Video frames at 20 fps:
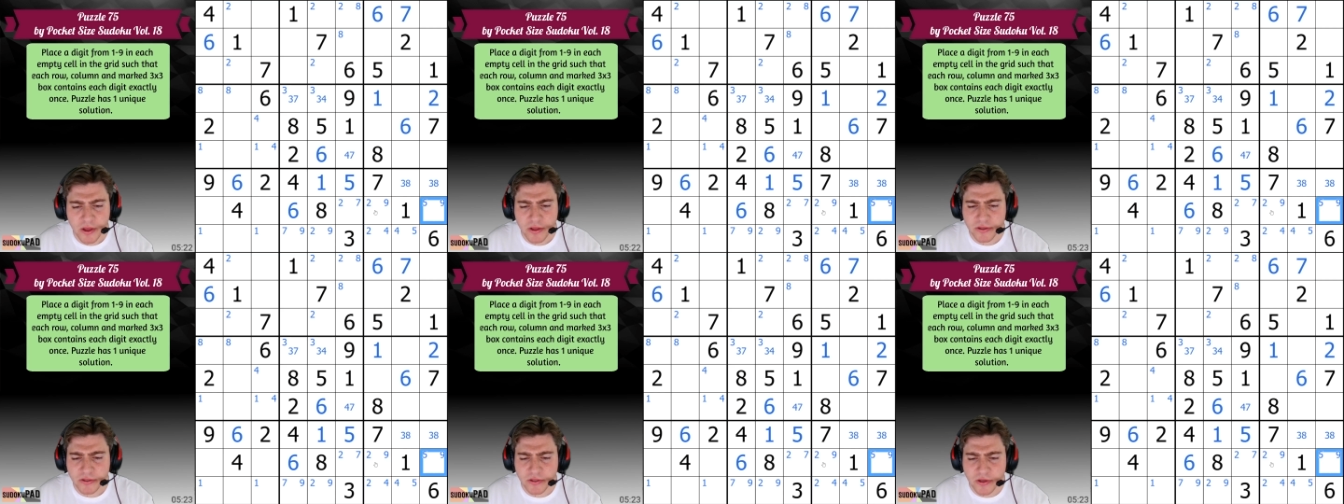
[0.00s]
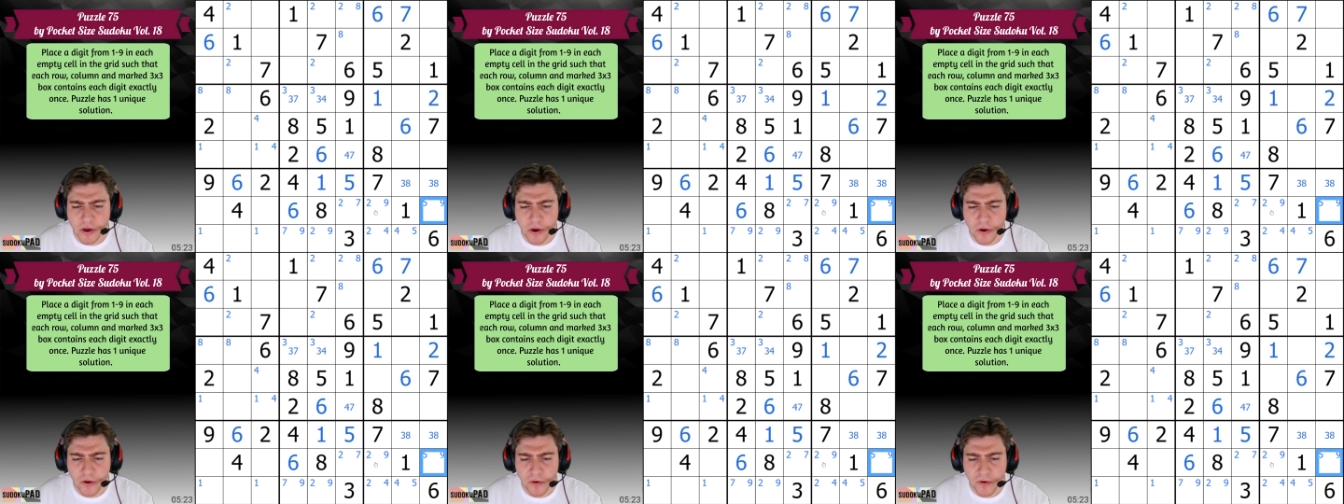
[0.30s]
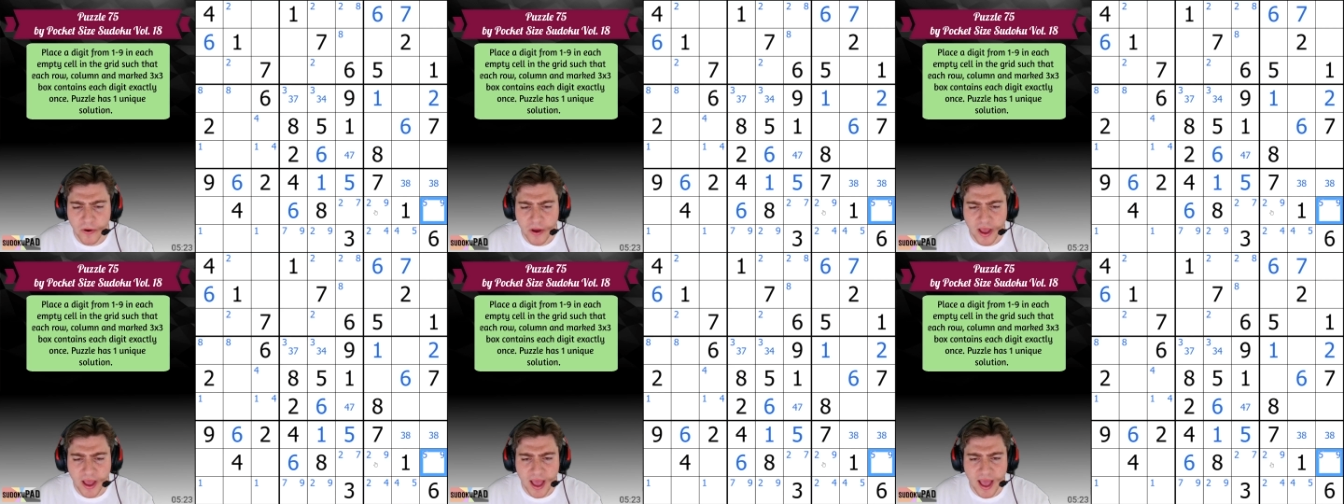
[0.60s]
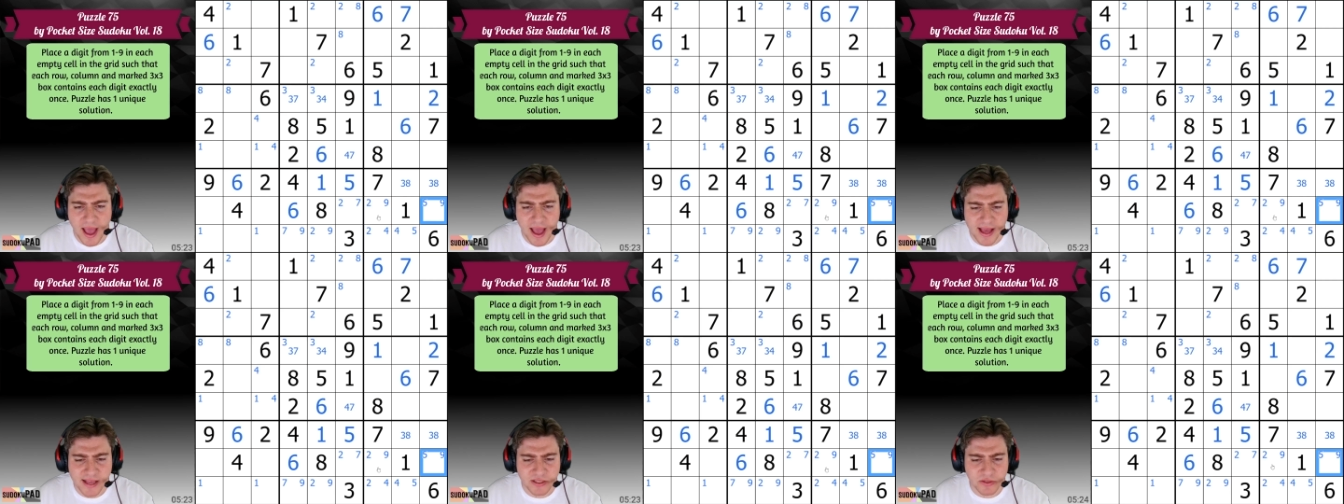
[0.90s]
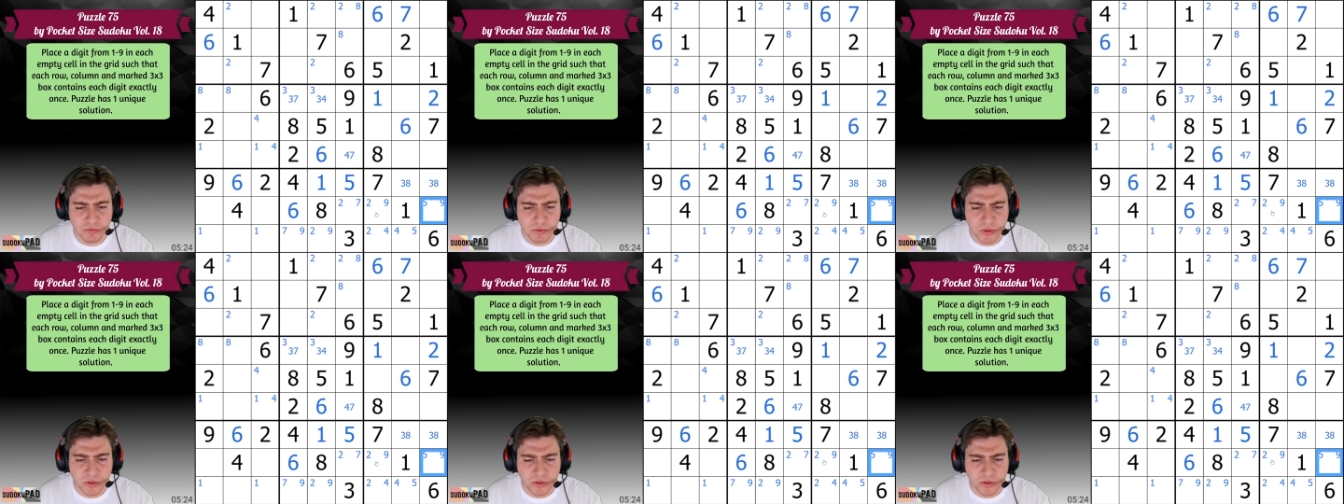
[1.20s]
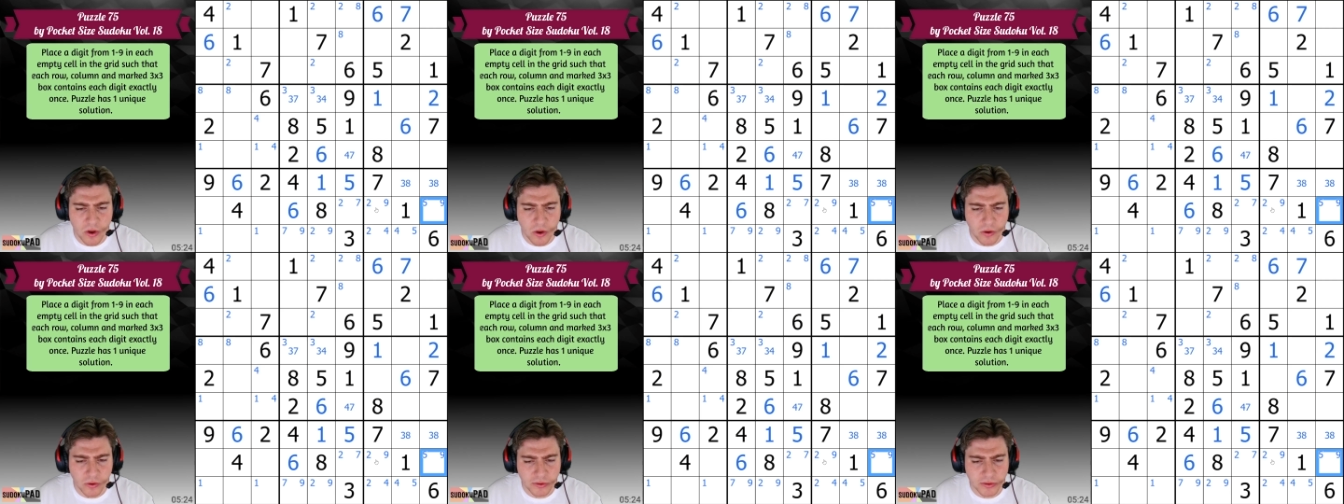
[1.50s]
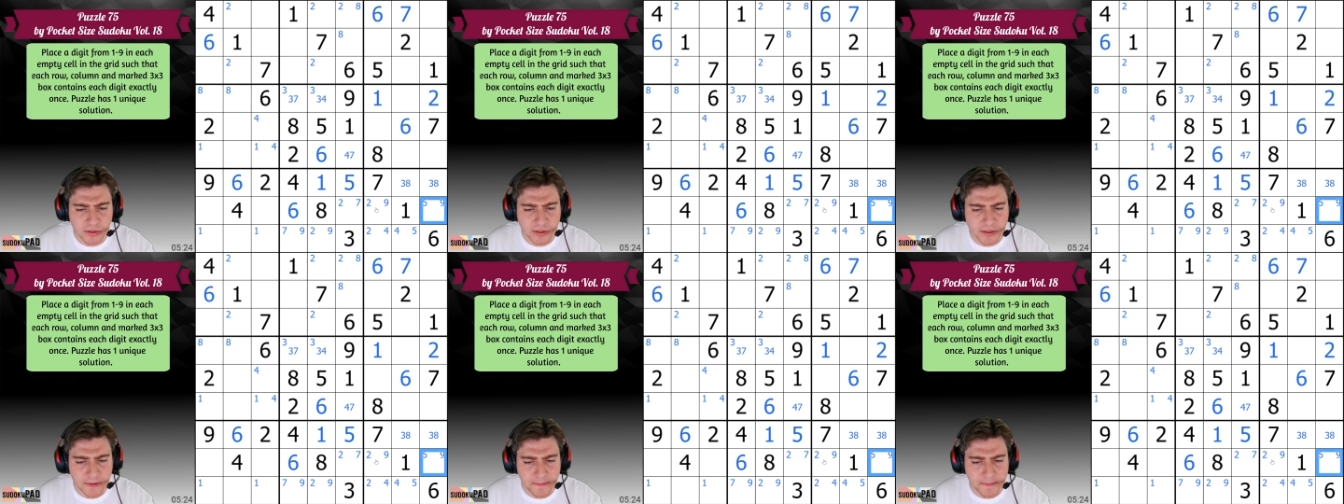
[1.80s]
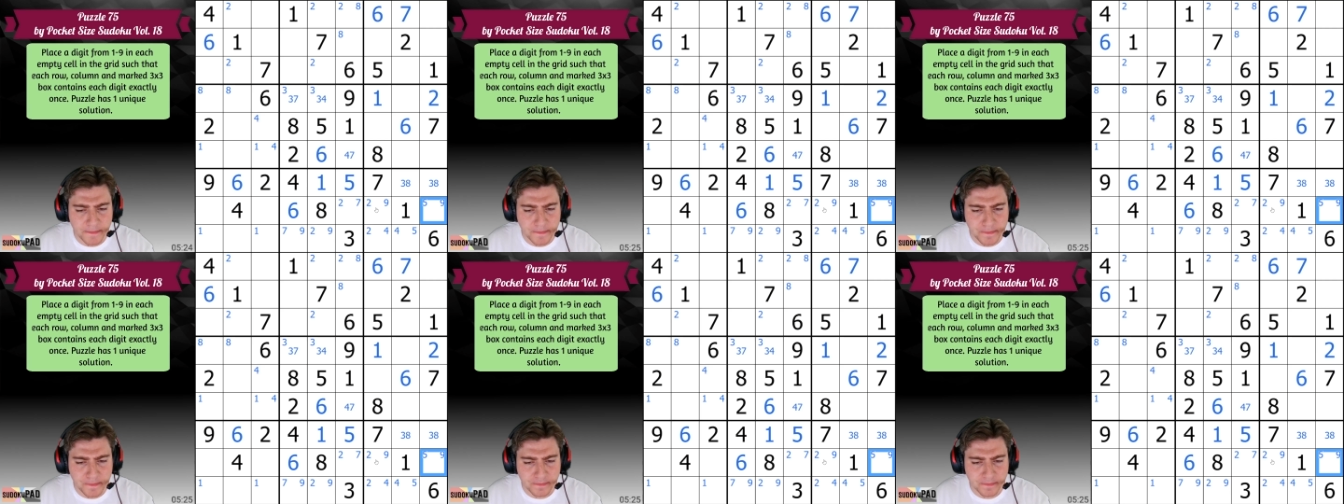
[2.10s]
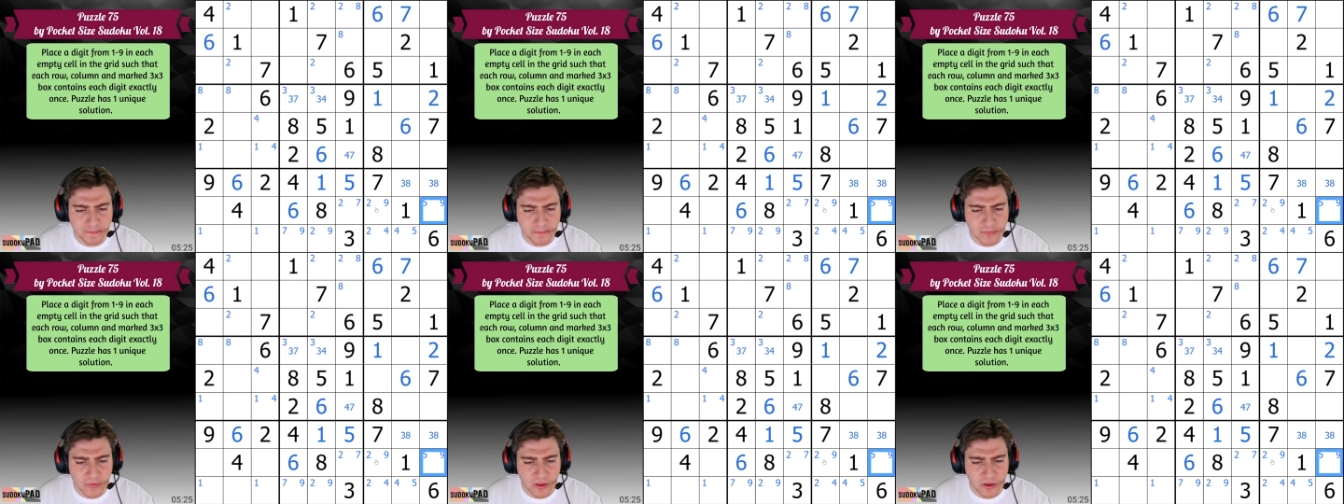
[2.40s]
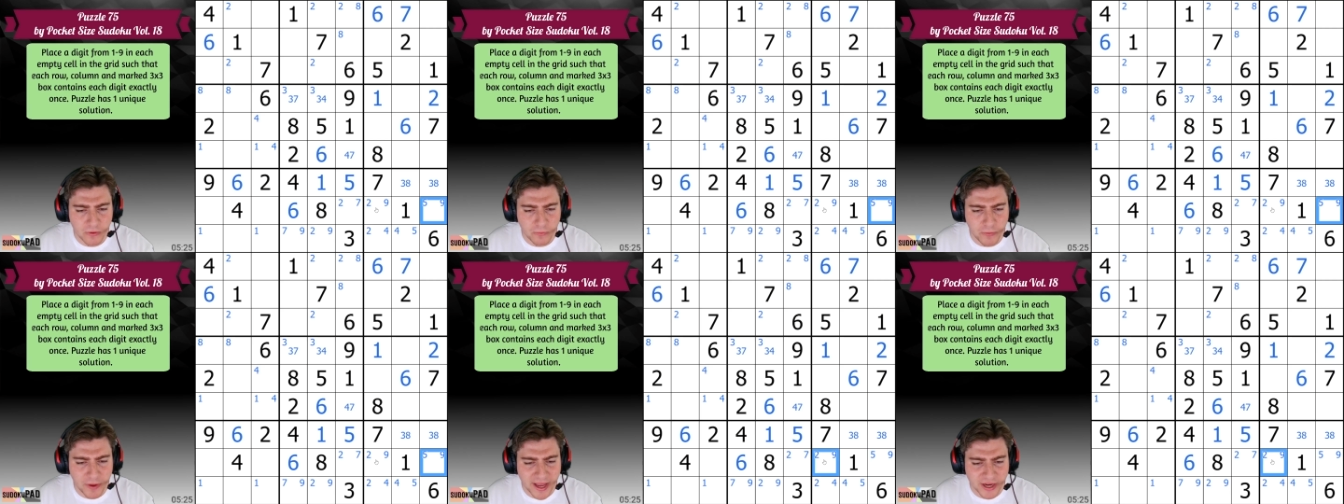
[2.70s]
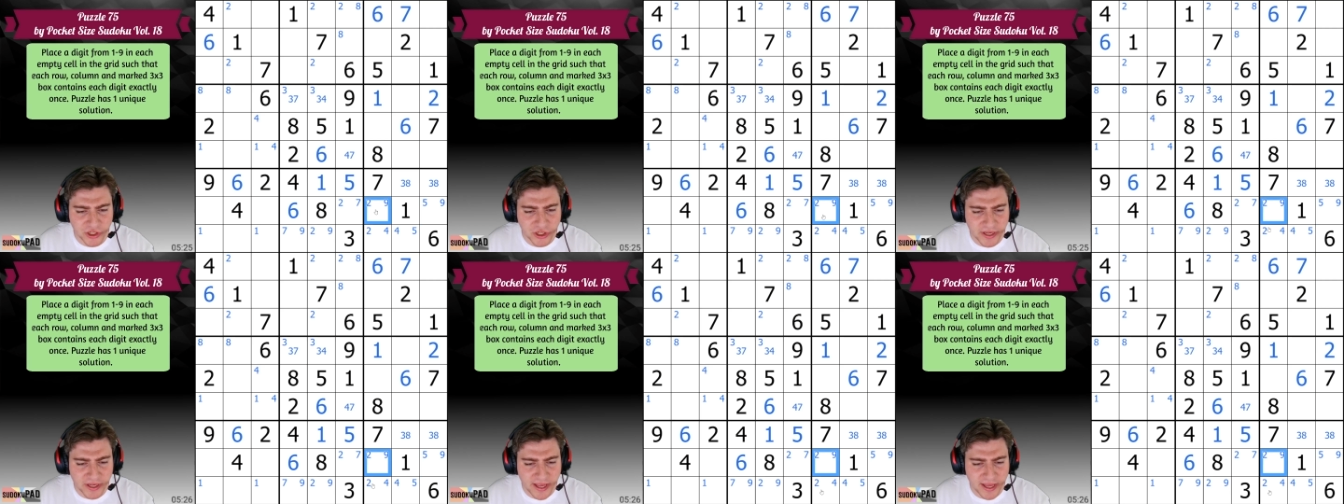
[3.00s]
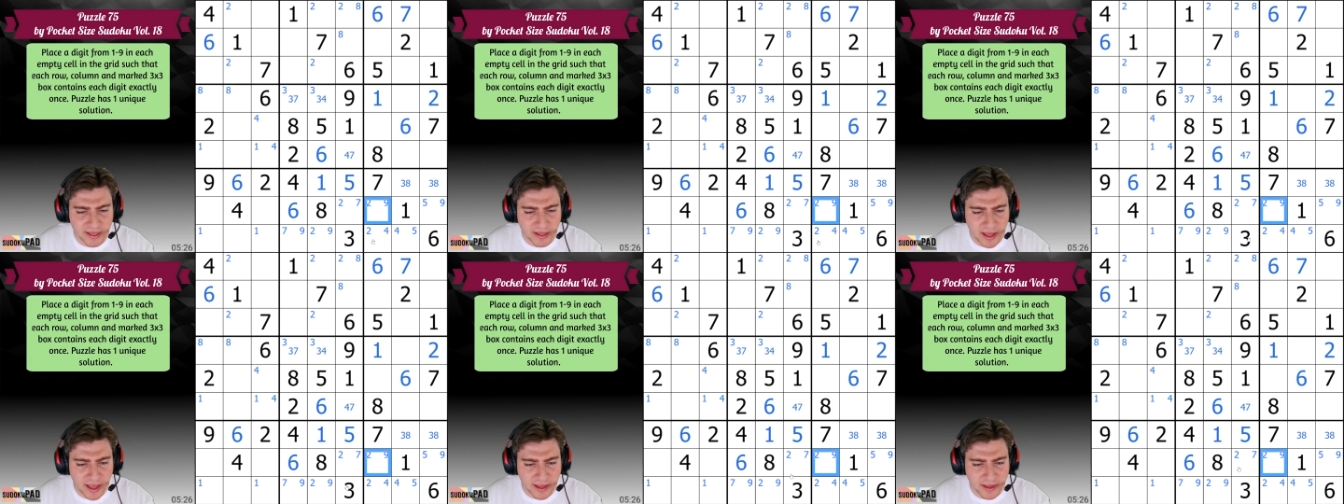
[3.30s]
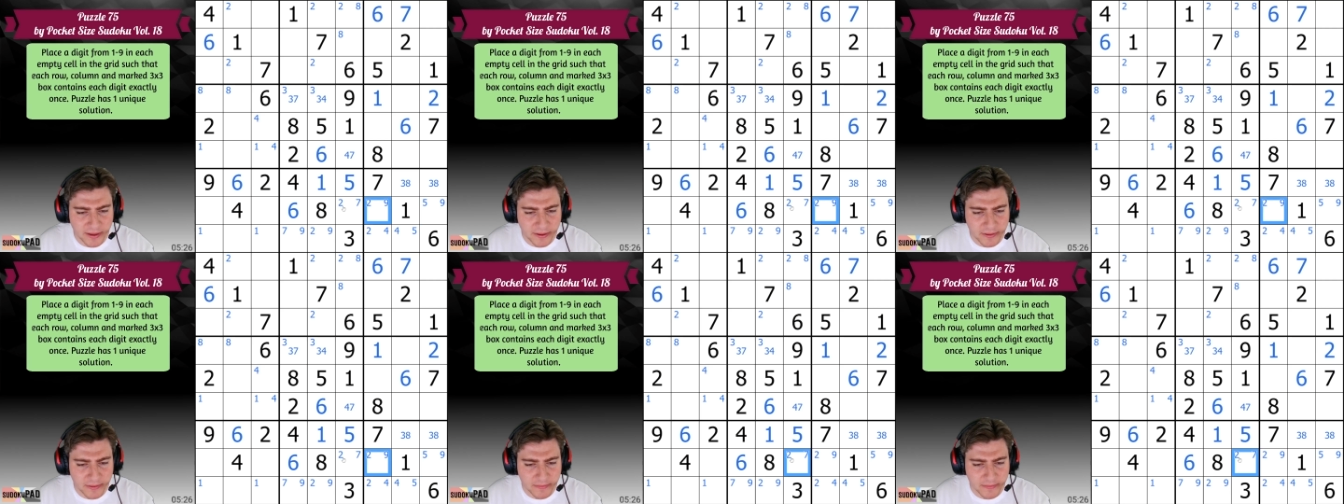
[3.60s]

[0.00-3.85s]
So as a result, we actually get like,